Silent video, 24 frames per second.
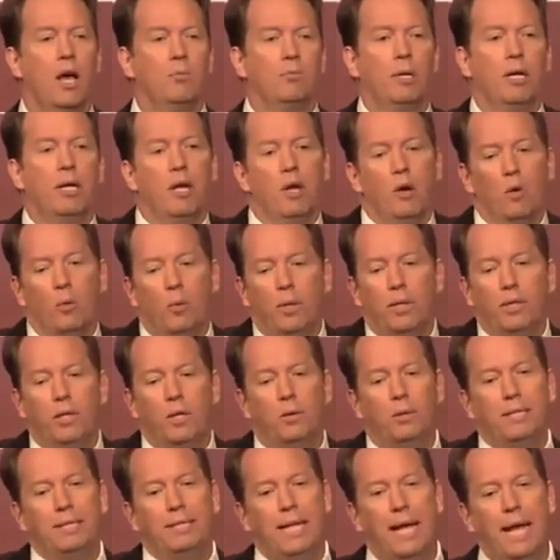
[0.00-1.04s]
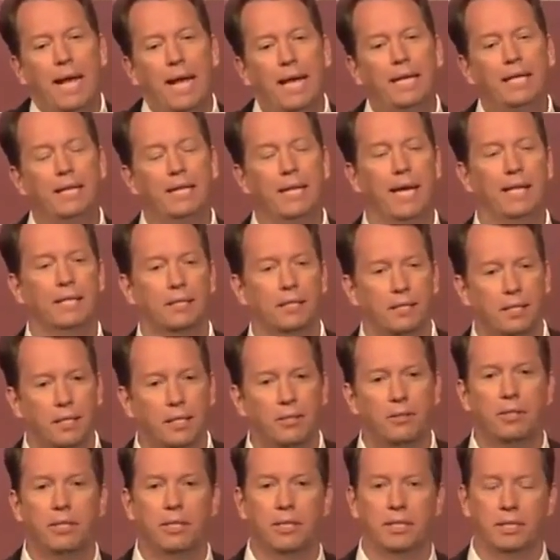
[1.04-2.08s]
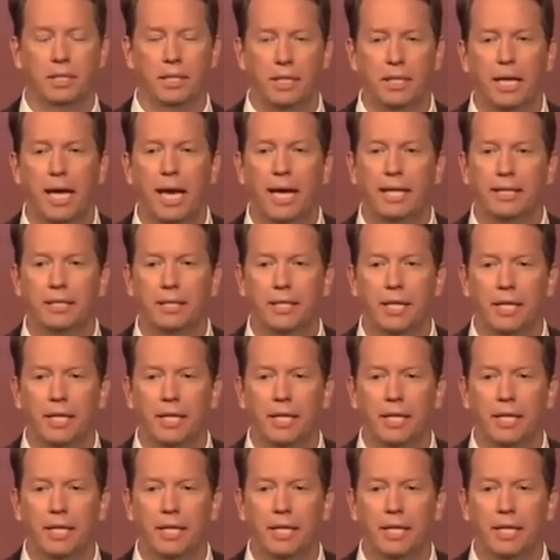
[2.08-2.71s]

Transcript: But we don't take that seriously as